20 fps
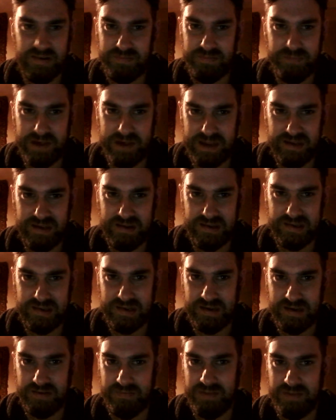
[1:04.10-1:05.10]
balanced
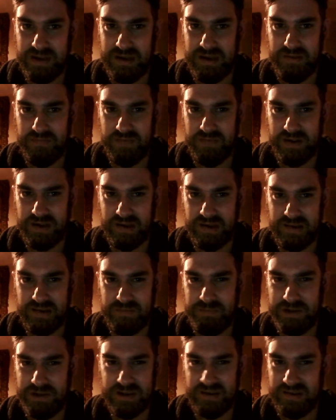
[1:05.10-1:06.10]
so many things.
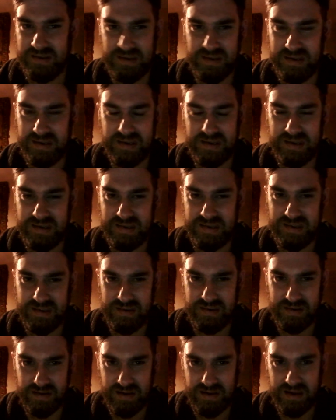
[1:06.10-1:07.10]
Because in this